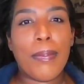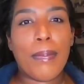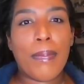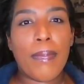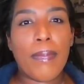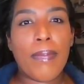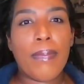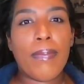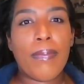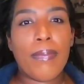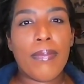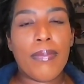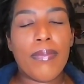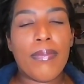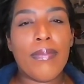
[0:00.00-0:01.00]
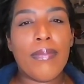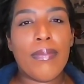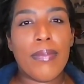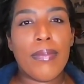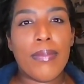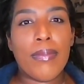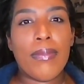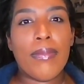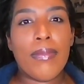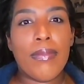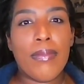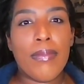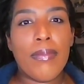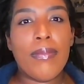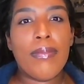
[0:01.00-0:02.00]

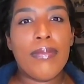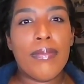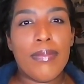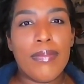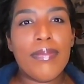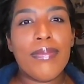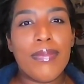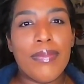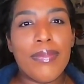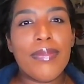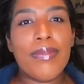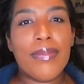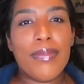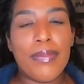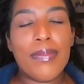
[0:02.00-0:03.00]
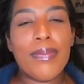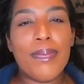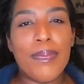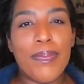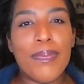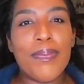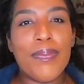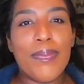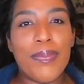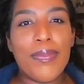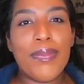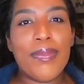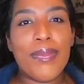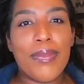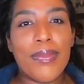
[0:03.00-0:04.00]

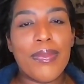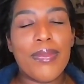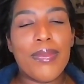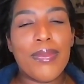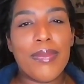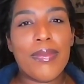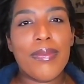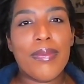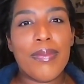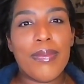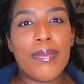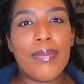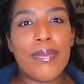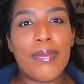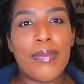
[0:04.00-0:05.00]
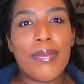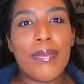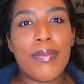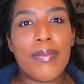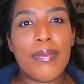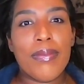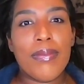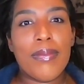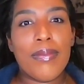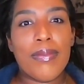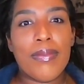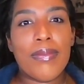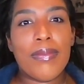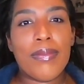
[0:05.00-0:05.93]
This person isn't speaking.